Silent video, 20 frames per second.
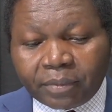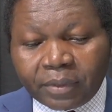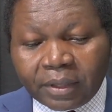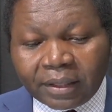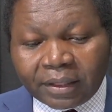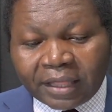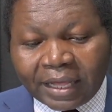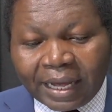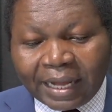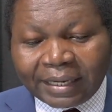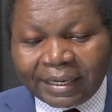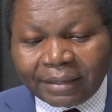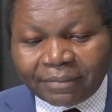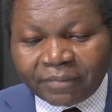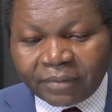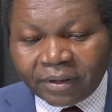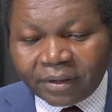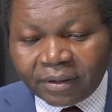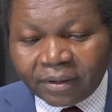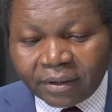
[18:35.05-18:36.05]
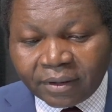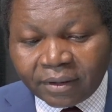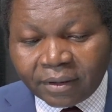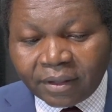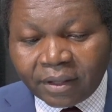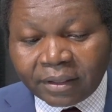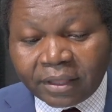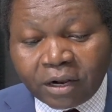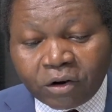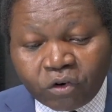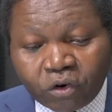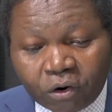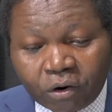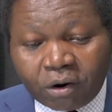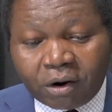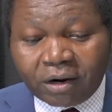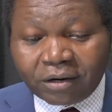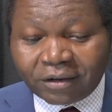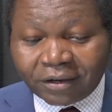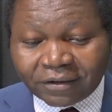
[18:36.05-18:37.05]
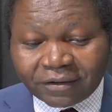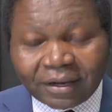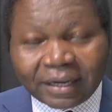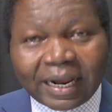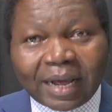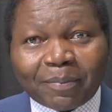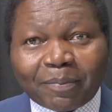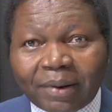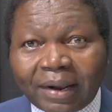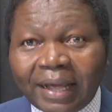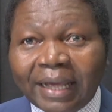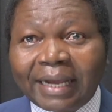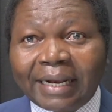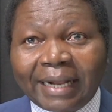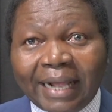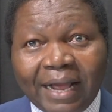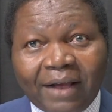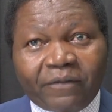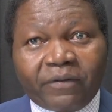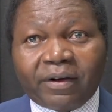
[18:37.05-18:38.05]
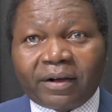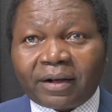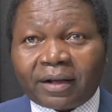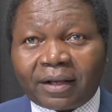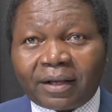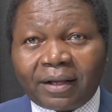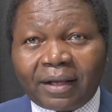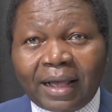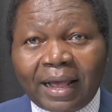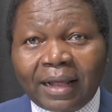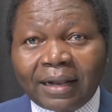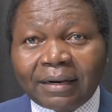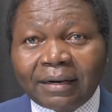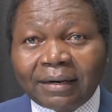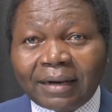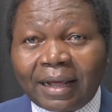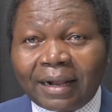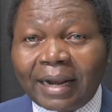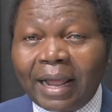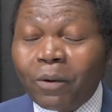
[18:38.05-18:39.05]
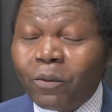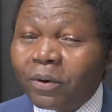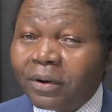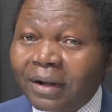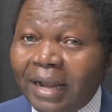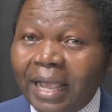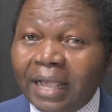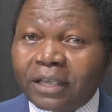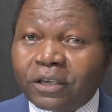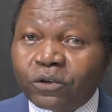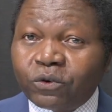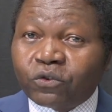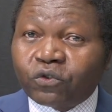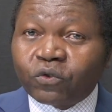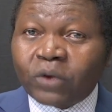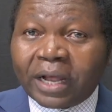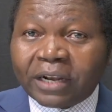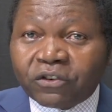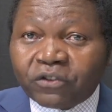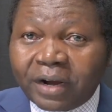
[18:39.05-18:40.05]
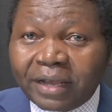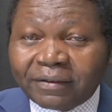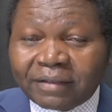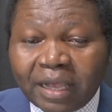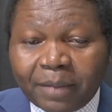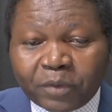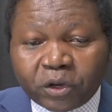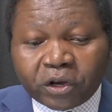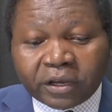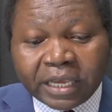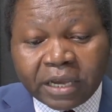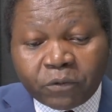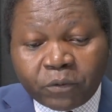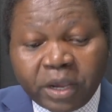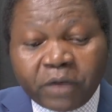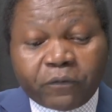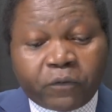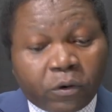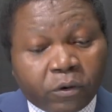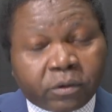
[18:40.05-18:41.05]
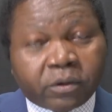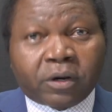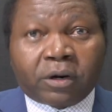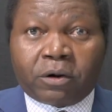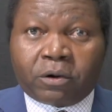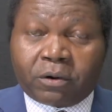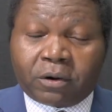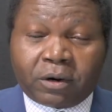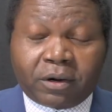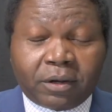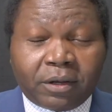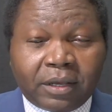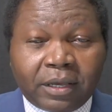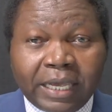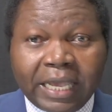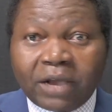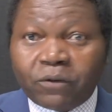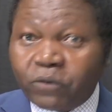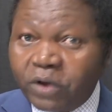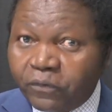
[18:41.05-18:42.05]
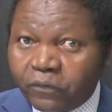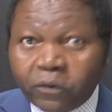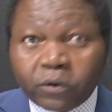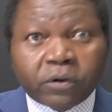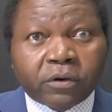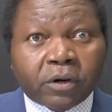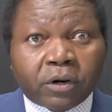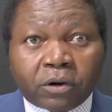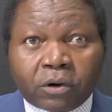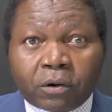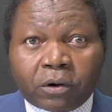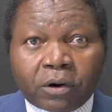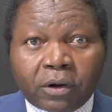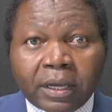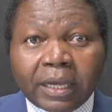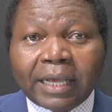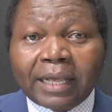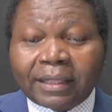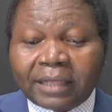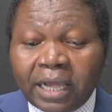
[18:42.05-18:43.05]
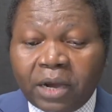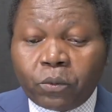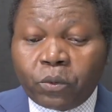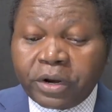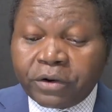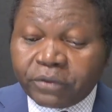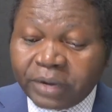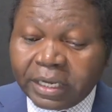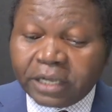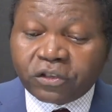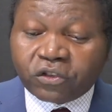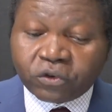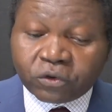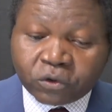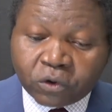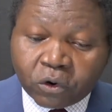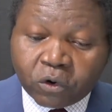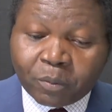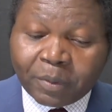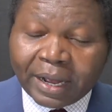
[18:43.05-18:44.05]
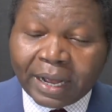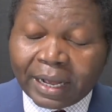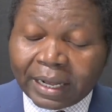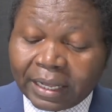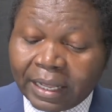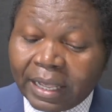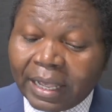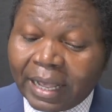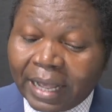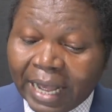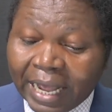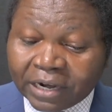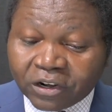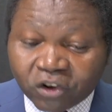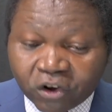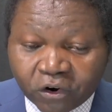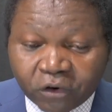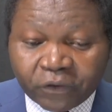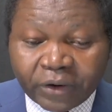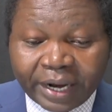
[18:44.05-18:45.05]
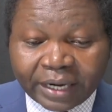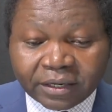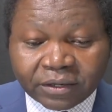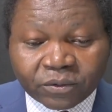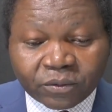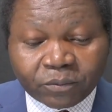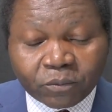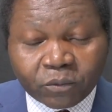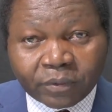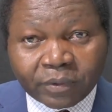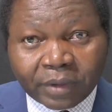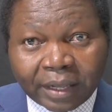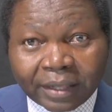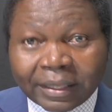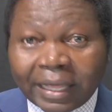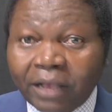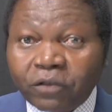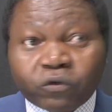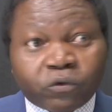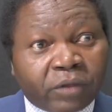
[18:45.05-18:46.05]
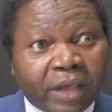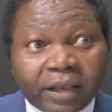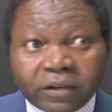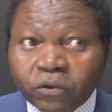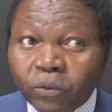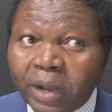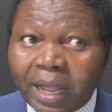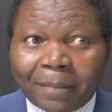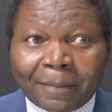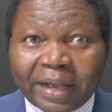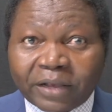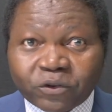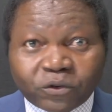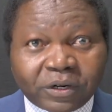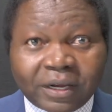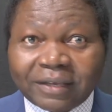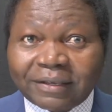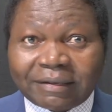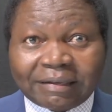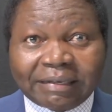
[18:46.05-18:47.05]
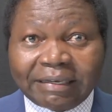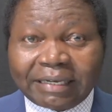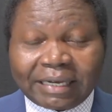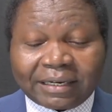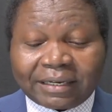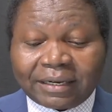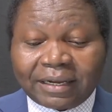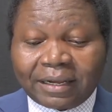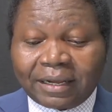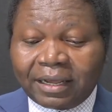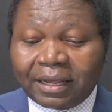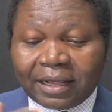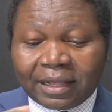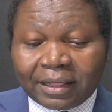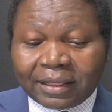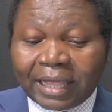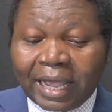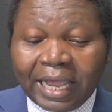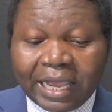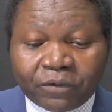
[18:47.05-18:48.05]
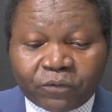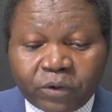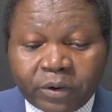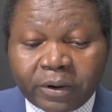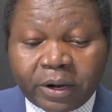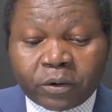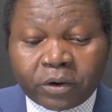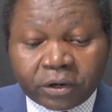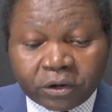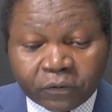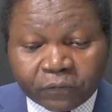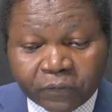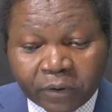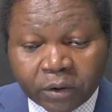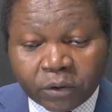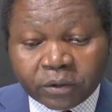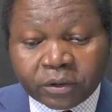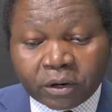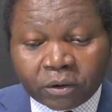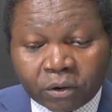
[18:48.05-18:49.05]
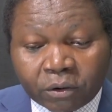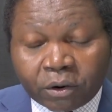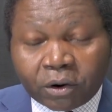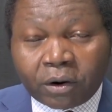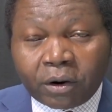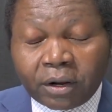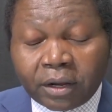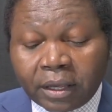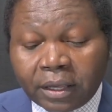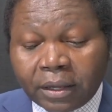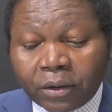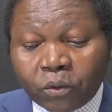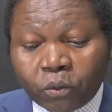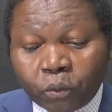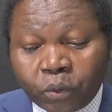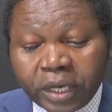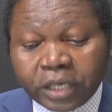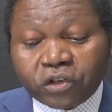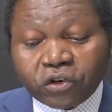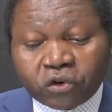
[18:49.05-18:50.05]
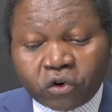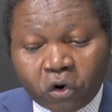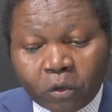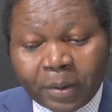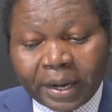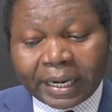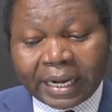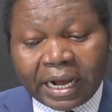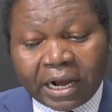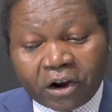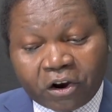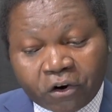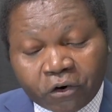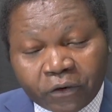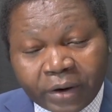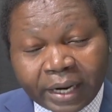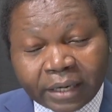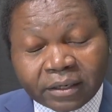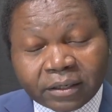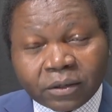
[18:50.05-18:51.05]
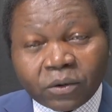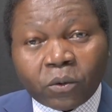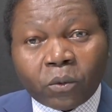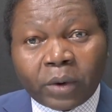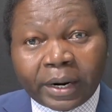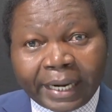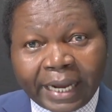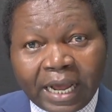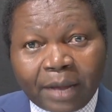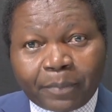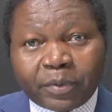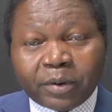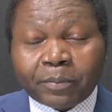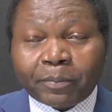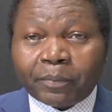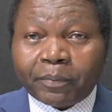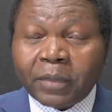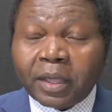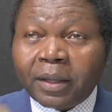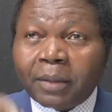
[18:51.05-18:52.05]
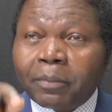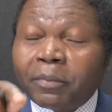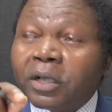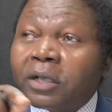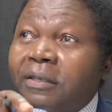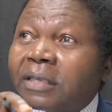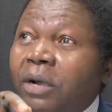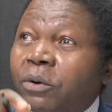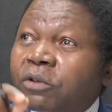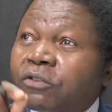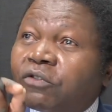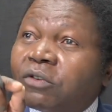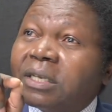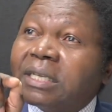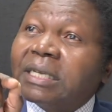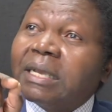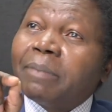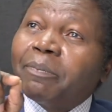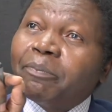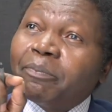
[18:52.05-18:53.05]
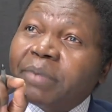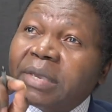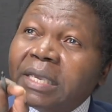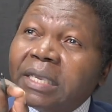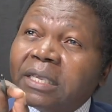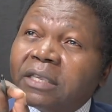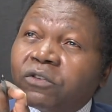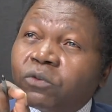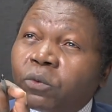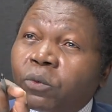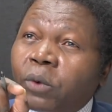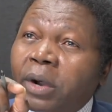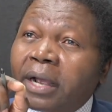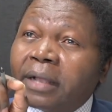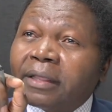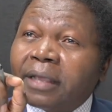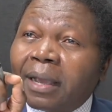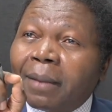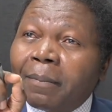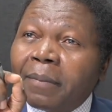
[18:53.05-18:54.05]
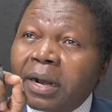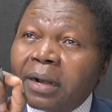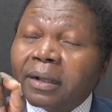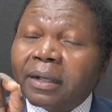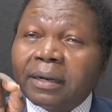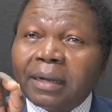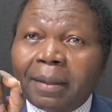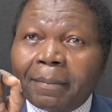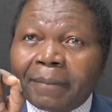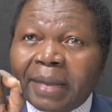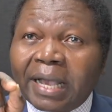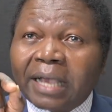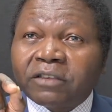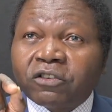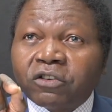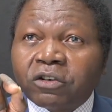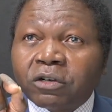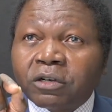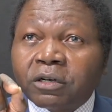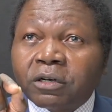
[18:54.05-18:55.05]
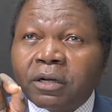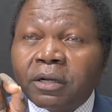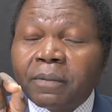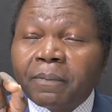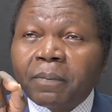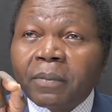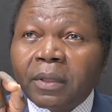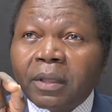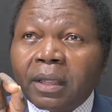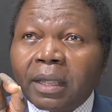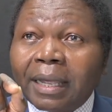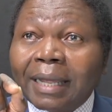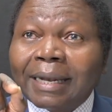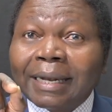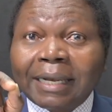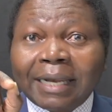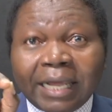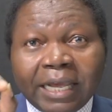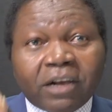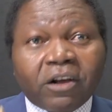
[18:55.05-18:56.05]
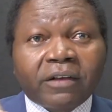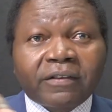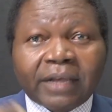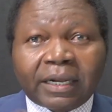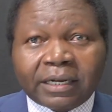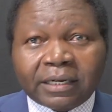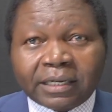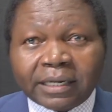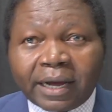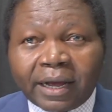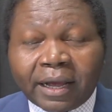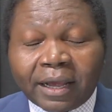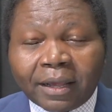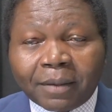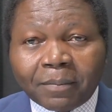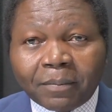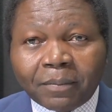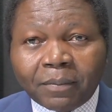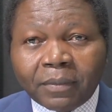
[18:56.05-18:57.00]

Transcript: the law does not apply in Africa. And I would like you to address that, because if we follow the law, then we really should go back and correct. That's the way Ambazonians see it. That if we were going to follow the law, we should go back and correct what happened. Because I was reading a piece where the American ambassador in Lagos at the time